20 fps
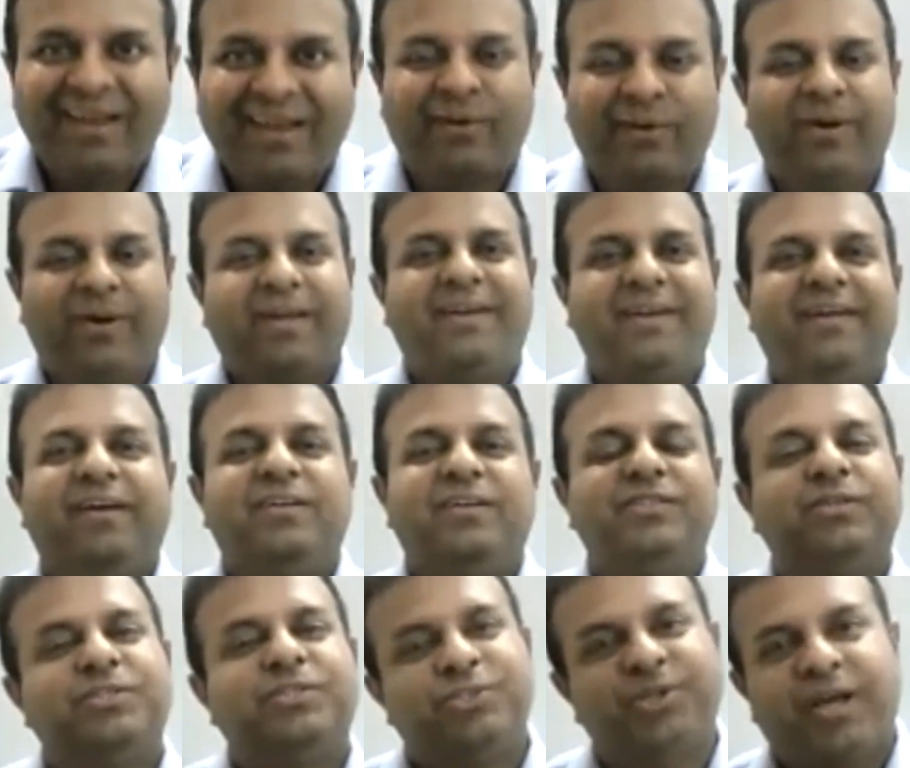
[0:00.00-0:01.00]
Right.
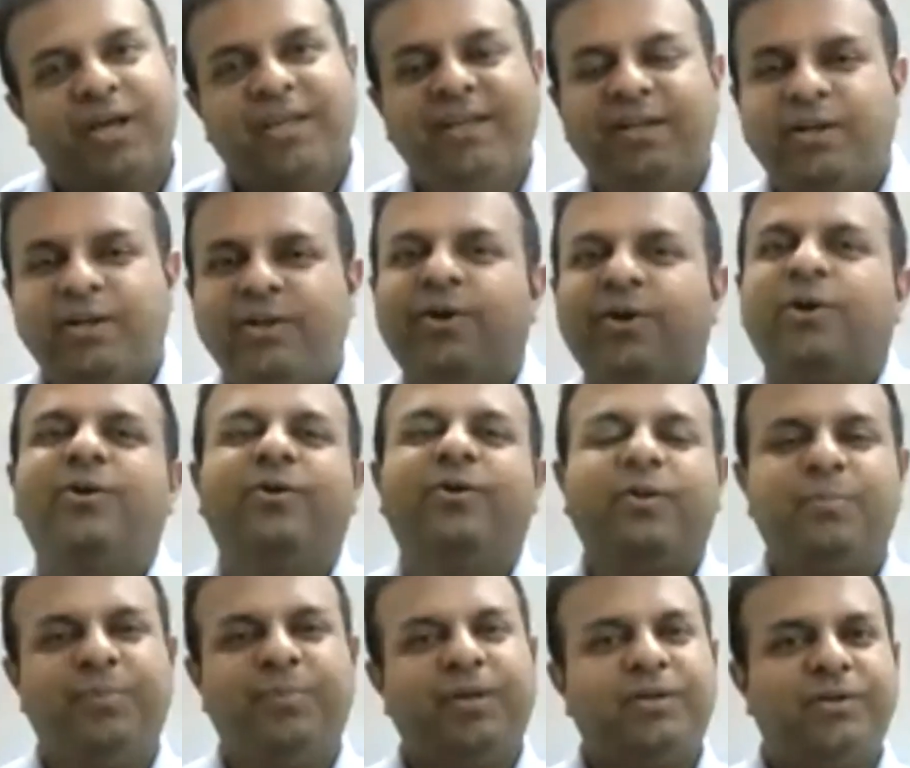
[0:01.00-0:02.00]
So try not to
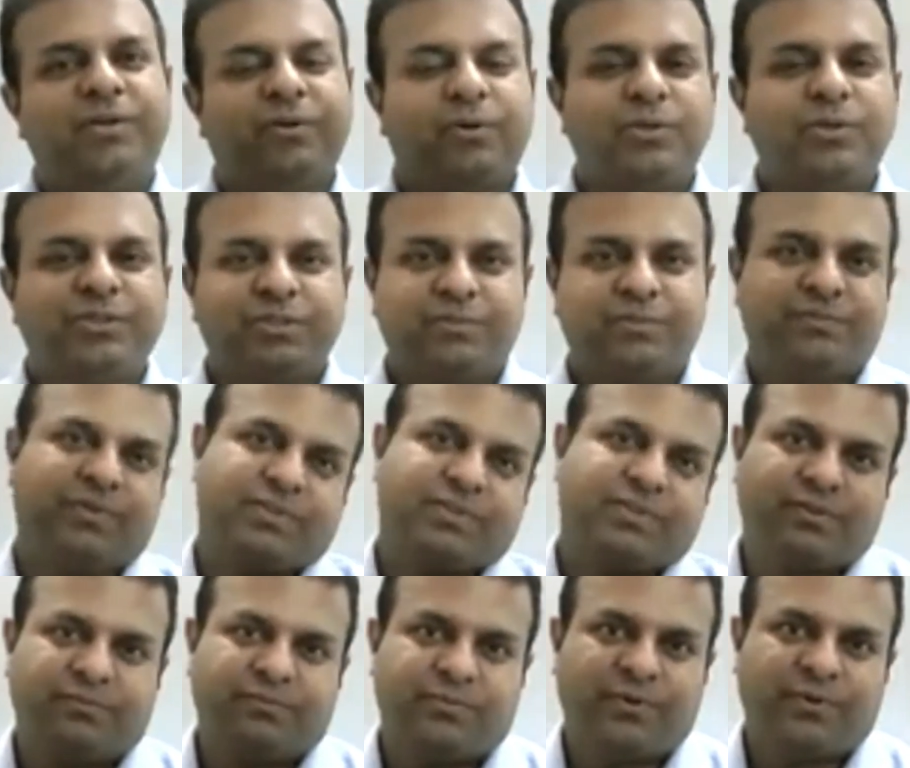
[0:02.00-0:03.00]
repeat your question
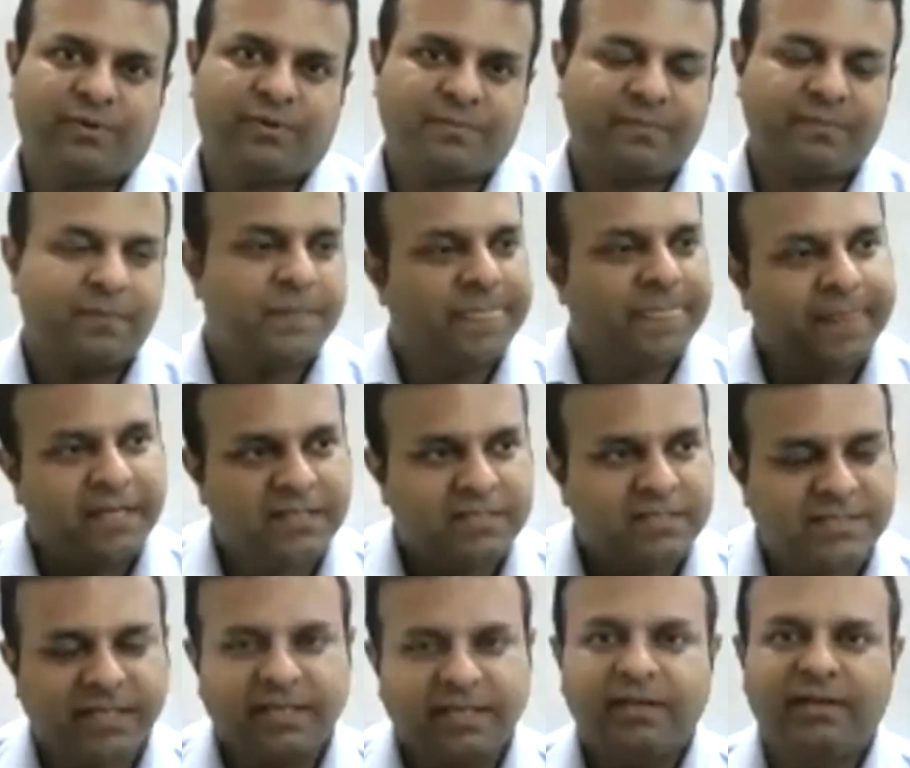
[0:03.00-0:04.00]
first of all.
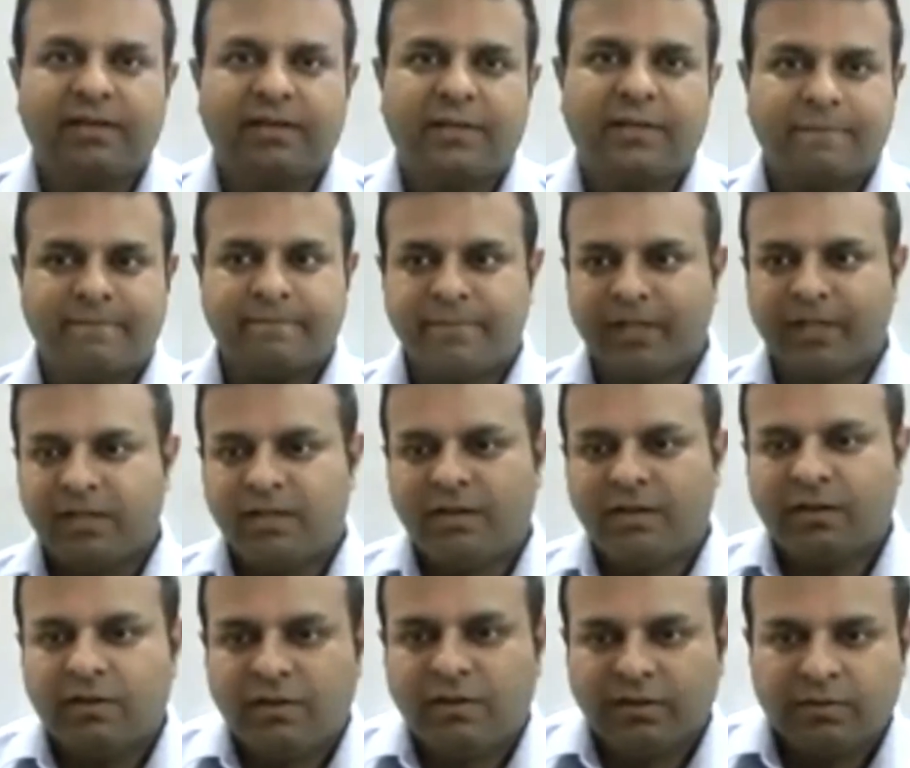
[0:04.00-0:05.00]
Secondly,
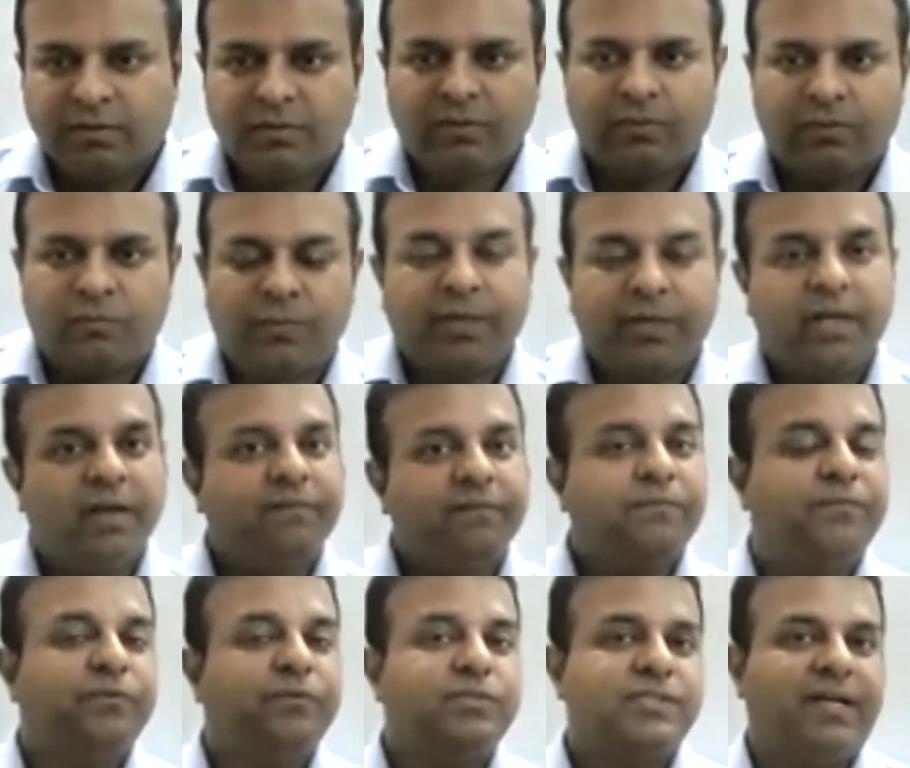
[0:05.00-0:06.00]
we have
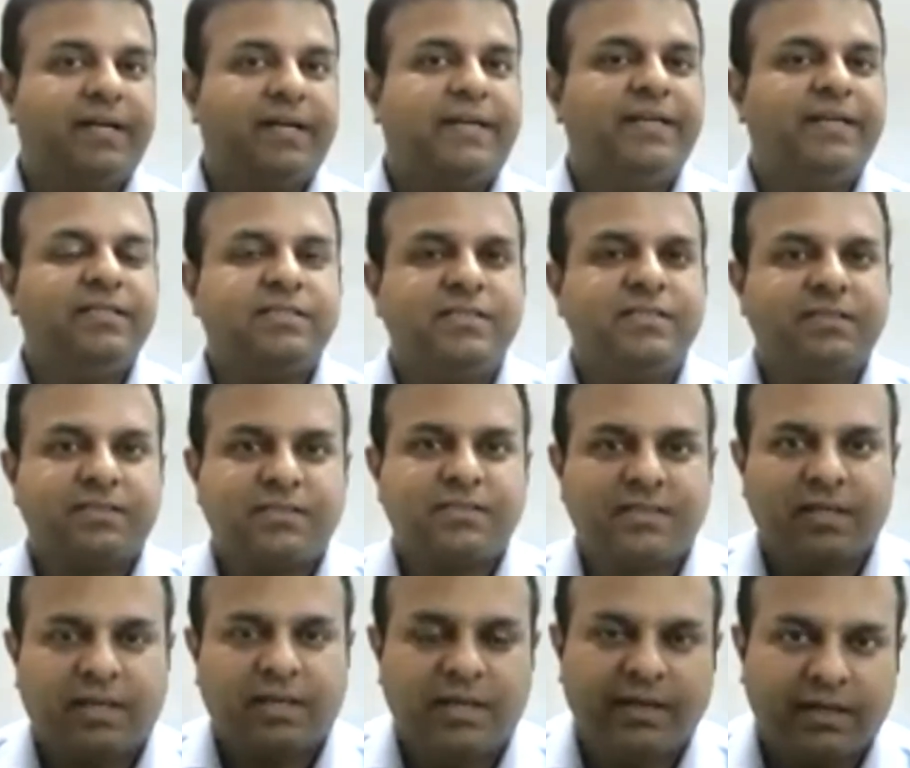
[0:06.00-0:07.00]
few
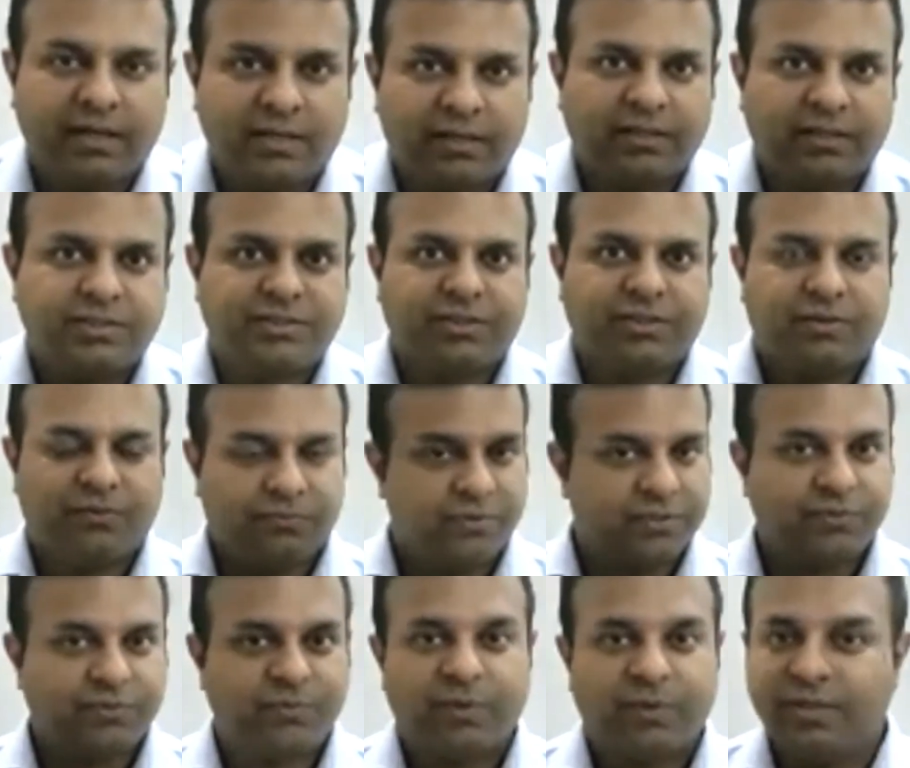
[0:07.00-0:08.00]
sentences in English.
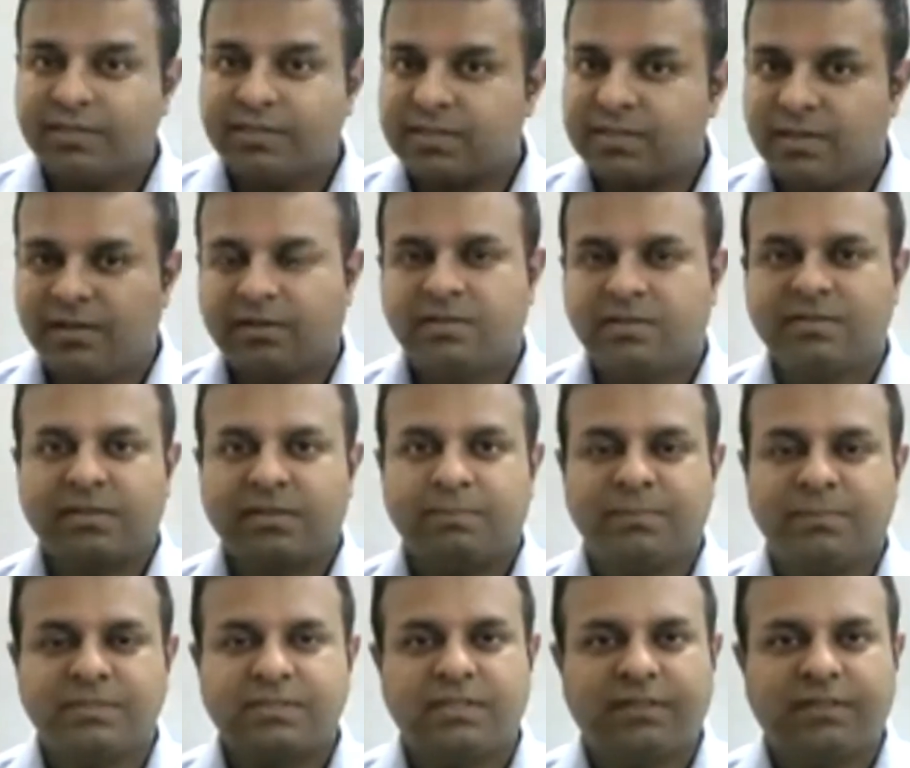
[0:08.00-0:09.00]
First one is
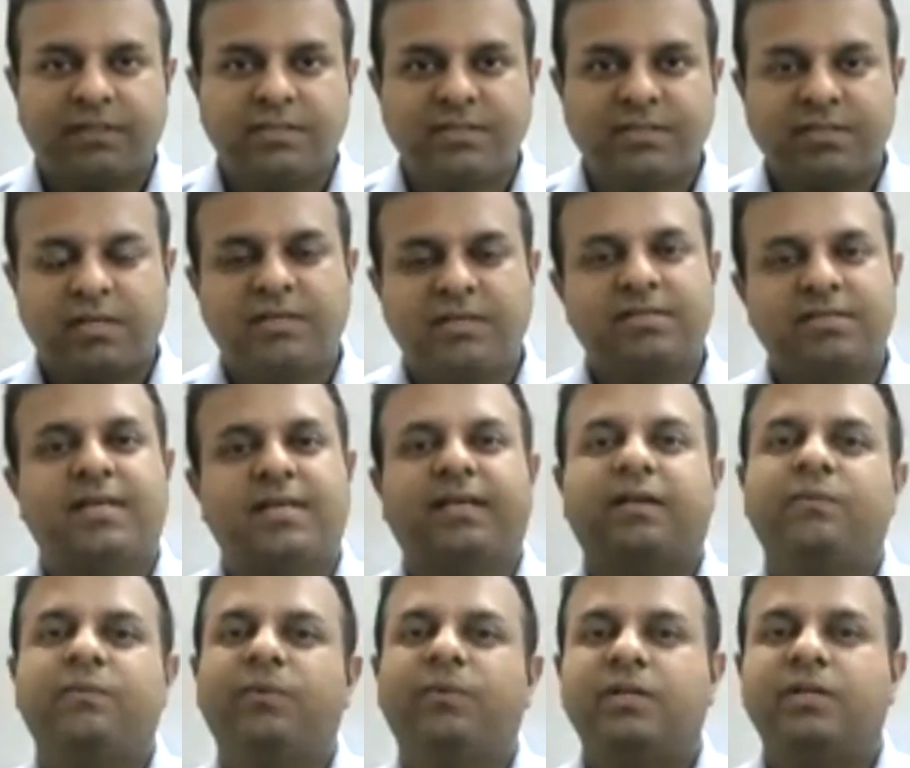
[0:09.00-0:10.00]
simple sentence.
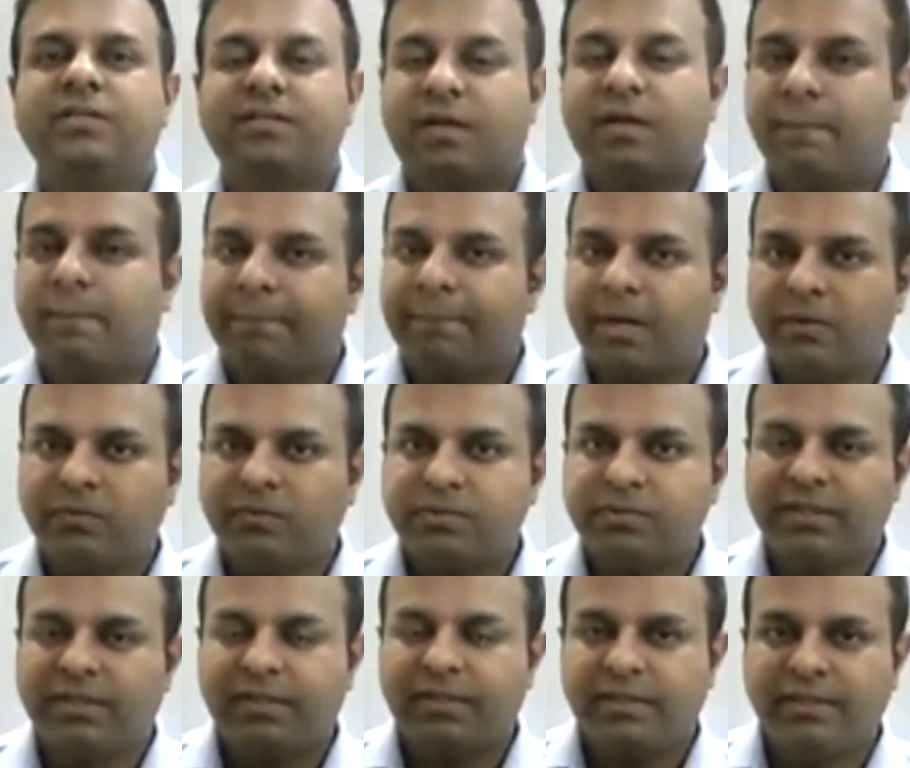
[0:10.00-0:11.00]
Second one is compound
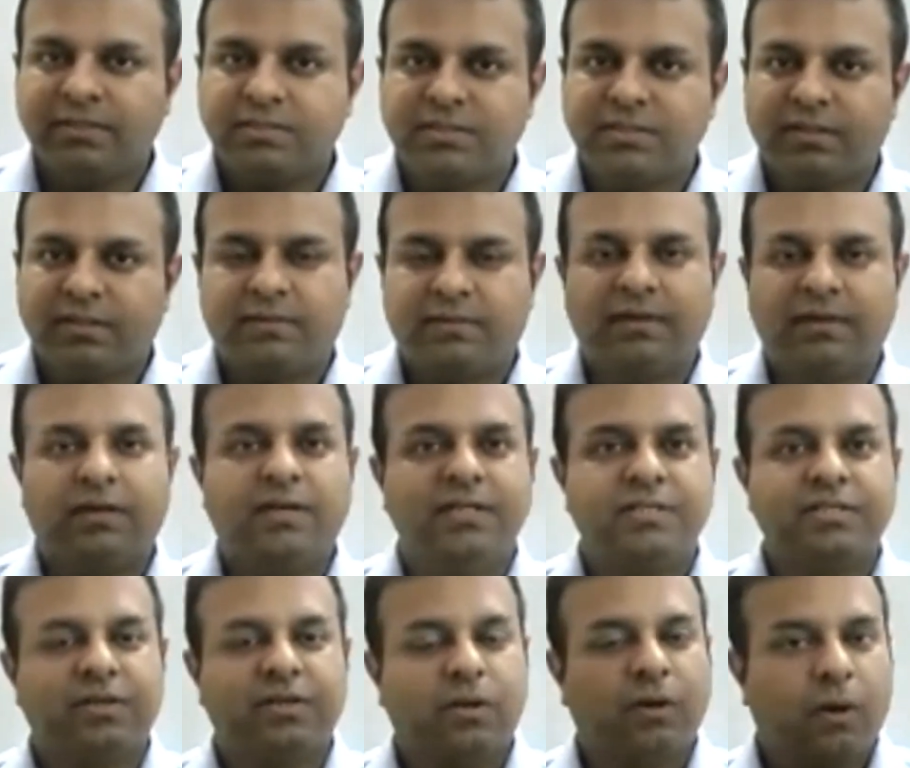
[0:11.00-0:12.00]
sentence. Third
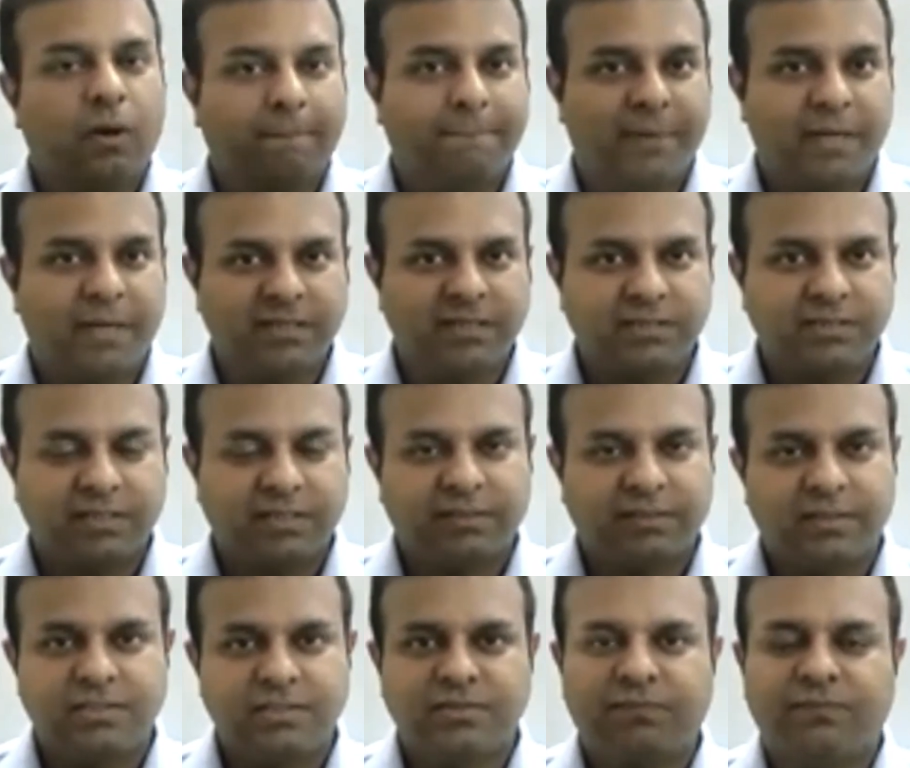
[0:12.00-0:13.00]
is complex
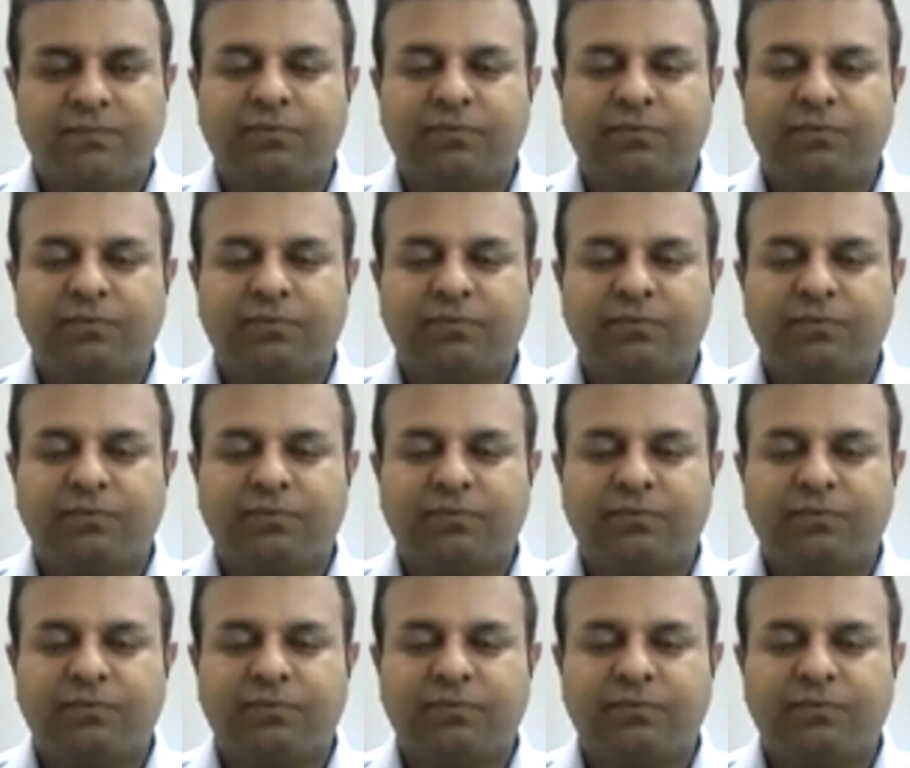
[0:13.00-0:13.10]
sentence.